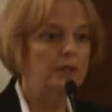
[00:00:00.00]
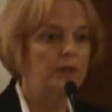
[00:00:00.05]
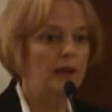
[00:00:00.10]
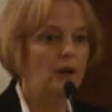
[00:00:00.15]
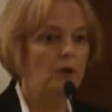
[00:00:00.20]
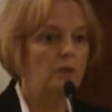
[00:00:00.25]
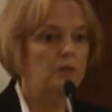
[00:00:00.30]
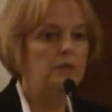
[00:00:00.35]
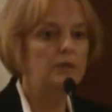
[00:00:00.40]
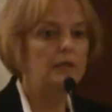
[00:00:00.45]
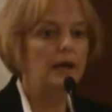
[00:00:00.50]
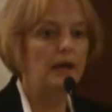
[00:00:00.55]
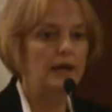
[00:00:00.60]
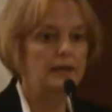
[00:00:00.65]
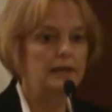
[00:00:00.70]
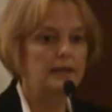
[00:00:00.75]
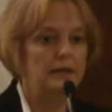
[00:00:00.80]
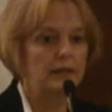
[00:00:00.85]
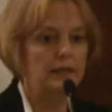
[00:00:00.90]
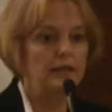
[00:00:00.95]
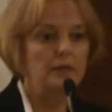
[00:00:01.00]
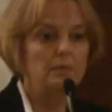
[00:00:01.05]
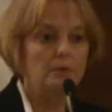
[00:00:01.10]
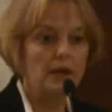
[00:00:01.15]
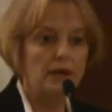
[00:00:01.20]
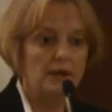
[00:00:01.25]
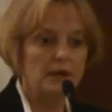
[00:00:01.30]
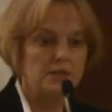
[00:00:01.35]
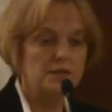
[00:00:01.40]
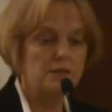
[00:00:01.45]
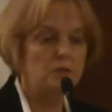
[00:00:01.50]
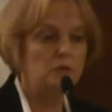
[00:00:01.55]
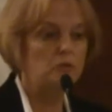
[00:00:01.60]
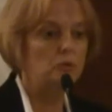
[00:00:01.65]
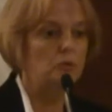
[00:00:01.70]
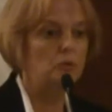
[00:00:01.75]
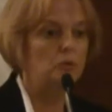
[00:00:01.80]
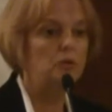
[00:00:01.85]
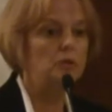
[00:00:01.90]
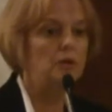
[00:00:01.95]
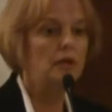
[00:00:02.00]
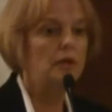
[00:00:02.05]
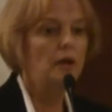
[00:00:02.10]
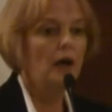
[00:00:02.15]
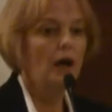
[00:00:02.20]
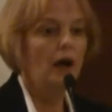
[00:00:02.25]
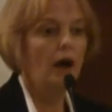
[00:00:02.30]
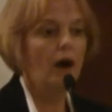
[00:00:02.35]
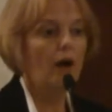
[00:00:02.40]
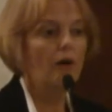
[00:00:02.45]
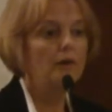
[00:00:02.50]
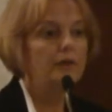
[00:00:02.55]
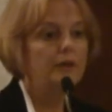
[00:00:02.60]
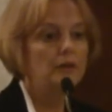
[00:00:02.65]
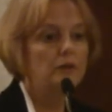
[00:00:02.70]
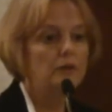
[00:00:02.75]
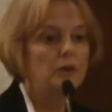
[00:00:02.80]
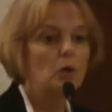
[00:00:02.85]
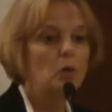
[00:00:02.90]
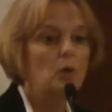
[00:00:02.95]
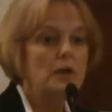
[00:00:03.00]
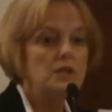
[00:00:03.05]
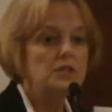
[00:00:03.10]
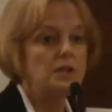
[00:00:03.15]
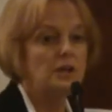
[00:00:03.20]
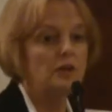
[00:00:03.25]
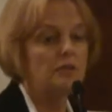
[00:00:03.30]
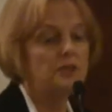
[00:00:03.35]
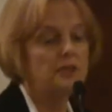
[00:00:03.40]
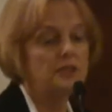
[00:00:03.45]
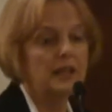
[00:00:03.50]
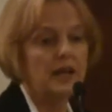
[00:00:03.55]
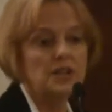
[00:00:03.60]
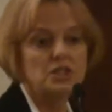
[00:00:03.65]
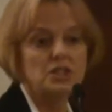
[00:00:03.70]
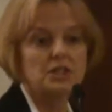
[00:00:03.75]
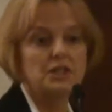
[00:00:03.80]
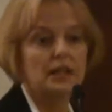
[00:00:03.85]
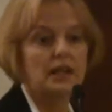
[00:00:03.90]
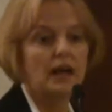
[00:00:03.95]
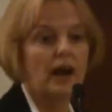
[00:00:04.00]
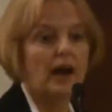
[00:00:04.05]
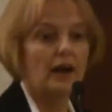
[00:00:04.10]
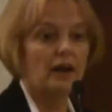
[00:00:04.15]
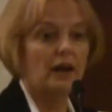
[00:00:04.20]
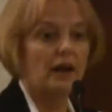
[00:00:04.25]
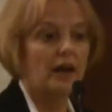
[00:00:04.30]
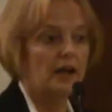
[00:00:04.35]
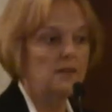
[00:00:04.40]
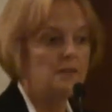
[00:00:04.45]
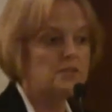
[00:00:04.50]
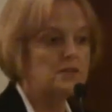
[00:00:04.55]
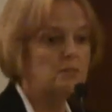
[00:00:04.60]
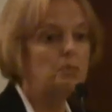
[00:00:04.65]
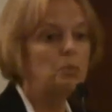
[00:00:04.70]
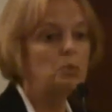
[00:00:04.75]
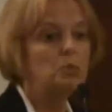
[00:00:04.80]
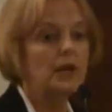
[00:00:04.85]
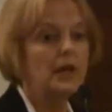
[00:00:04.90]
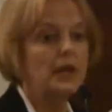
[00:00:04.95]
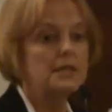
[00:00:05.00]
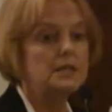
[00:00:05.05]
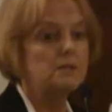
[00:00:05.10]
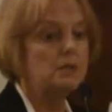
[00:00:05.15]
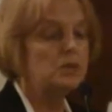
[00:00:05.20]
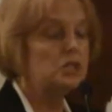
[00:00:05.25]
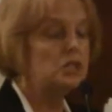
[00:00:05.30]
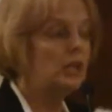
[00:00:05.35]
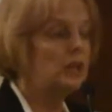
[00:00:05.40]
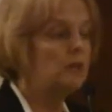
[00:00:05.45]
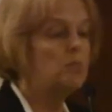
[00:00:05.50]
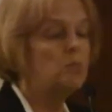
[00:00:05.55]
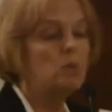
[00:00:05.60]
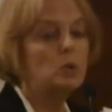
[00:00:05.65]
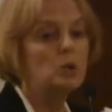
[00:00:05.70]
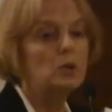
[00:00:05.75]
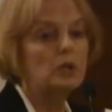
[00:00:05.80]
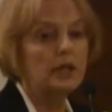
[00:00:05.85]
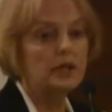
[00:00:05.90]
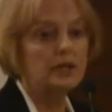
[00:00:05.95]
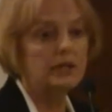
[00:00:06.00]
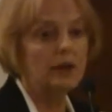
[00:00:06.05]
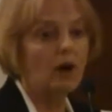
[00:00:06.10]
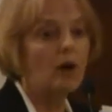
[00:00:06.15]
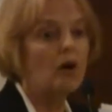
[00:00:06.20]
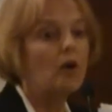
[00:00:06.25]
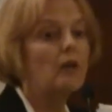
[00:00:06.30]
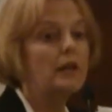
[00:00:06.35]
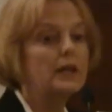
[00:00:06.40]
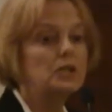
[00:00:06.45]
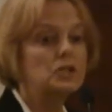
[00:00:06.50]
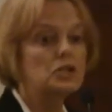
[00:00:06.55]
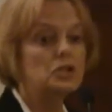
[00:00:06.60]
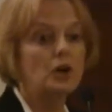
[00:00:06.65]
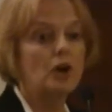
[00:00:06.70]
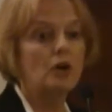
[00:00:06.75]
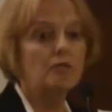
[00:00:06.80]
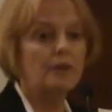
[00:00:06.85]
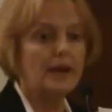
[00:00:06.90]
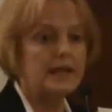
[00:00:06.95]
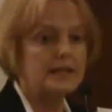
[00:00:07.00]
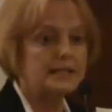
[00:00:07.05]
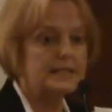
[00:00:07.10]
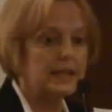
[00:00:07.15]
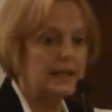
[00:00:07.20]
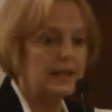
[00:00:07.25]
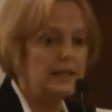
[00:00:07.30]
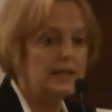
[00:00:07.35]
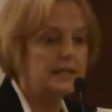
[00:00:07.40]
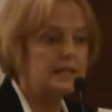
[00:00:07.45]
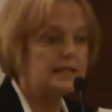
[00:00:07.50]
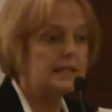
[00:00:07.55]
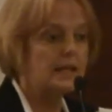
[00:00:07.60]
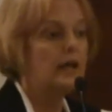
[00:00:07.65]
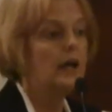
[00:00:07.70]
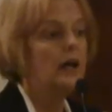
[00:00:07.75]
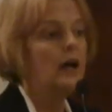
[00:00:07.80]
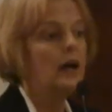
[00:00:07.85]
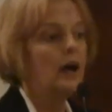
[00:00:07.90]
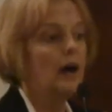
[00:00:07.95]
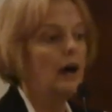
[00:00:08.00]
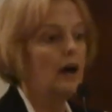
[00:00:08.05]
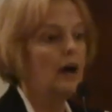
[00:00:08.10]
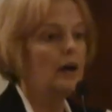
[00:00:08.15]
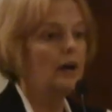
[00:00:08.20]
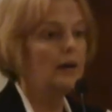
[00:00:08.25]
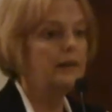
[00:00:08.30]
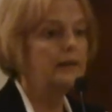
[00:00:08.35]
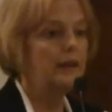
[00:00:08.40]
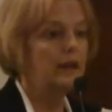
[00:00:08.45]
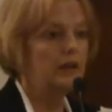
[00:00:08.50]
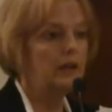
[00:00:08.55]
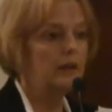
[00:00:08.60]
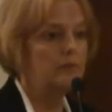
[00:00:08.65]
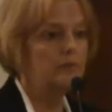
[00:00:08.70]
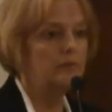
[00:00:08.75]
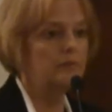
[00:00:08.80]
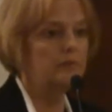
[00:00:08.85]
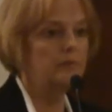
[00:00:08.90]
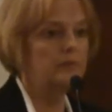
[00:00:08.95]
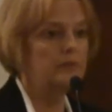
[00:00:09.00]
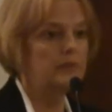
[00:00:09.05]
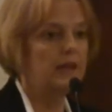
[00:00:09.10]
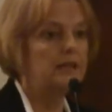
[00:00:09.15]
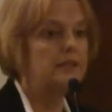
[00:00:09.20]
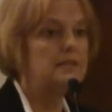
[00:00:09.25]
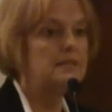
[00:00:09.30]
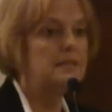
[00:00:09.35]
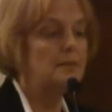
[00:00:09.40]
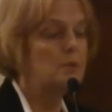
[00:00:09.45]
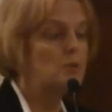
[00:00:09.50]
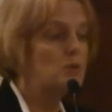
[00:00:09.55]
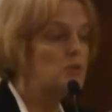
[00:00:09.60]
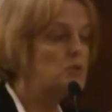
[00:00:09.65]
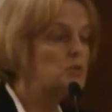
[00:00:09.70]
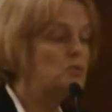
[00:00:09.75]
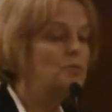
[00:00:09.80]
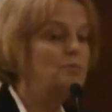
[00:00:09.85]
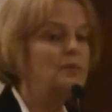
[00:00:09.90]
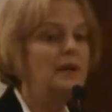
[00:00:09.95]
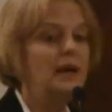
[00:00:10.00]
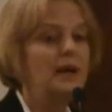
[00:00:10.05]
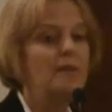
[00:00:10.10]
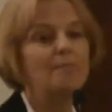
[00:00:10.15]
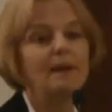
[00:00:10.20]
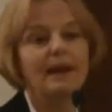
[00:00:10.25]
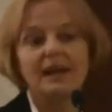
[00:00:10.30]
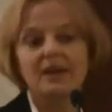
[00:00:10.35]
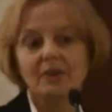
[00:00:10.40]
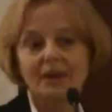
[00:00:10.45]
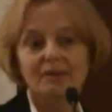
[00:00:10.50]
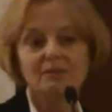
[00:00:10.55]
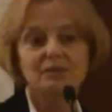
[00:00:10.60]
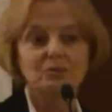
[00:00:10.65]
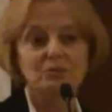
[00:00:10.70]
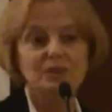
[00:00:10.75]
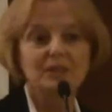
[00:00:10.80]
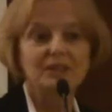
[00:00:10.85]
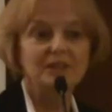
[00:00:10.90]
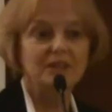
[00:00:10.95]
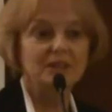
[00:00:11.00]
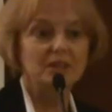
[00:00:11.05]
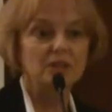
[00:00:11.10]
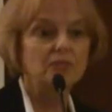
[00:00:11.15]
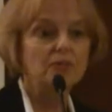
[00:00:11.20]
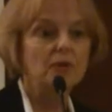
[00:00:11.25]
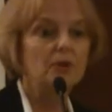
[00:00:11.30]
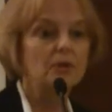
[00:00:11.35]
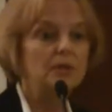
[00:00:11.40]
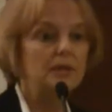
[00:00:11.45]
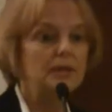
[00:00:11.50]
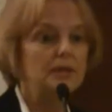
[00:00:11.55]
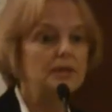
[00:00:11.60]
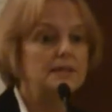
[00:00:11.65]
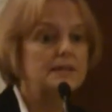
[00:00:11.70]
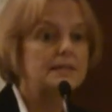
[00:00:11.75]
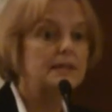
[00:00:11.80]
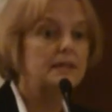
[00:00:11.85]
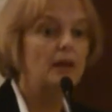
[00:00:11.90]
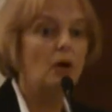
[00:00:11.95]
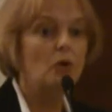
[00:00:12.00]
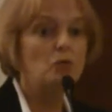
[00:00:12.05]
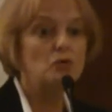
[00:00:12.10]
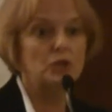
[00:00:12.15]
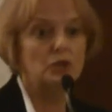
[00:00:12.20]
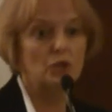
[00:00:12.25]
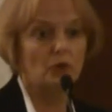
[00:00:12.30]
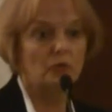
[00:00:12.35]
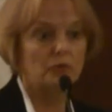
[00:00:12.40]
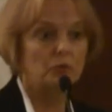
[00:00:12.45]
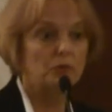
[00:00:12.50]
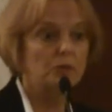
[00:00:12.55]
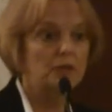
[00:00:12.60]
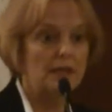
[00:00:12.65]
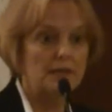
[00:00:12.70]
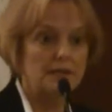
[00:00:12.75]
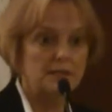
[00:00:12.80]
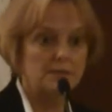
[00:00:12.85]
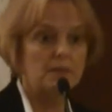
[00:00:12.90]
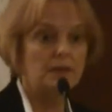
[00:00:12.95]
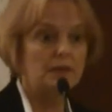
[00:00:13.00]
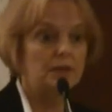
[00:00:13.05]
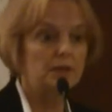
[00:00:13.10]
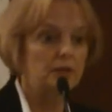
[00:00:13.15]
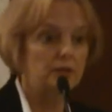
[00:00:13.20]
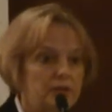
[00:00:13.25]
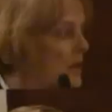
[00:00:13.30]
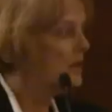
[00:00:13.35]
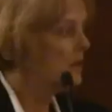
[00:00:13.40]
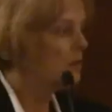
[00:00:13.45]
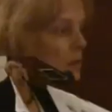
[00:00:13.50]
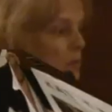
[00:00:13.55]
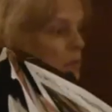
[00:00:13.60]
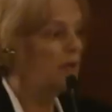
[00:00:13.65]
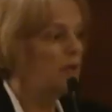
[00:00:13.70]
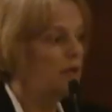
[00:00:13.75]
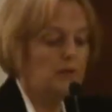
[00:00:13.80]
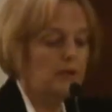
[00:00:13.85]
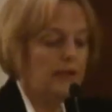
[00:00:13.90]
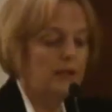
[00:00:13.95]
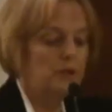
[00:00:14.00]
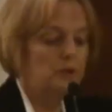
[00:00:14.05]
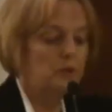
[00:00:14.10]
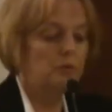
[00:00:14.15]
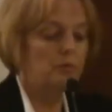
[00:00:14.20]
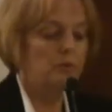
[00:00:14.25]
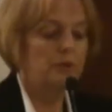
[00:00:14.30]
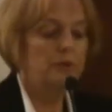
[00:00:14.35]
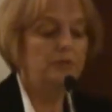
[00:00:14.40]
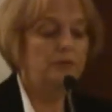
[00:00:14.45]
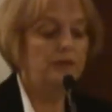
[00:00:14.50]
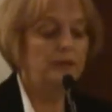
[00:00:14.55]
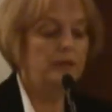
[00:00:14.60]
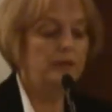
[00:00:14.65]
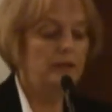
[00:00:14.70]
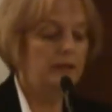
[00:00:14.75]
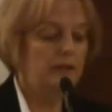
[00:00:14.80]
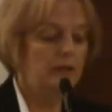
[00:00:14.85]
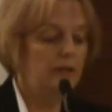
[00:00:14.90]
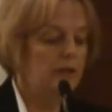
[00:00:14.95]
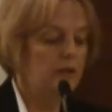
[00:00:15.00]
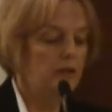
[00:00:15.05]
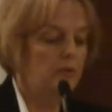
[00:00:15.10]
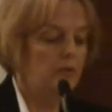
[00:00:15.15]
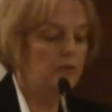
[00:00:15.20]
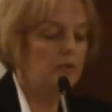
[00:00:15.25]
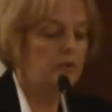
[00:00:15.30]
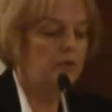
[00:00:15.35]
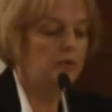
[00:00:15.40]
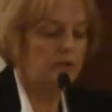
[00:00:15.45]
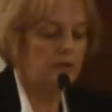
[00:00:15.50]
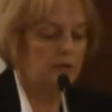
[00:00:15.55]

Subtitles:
out that the Libra Institute, on the request of the National Archives, put a special booklet, a collection of essays, that's supposed to be a background reading for the disclosure of today's materials. We would like to briefly read